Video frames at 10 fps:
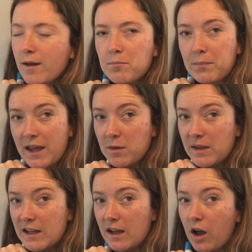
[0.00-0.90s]

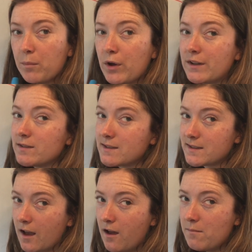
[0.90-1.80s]
Maybe I'll put
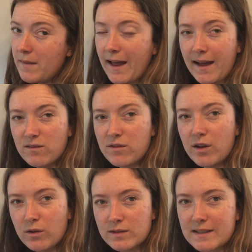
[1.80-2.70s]
some have
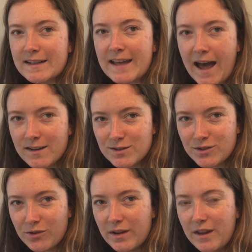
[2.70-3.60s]
those
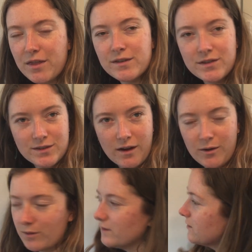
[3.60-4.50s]
gastrolith
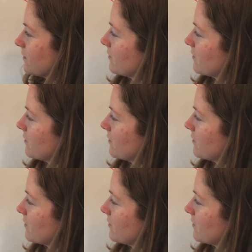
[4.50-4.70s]
stones.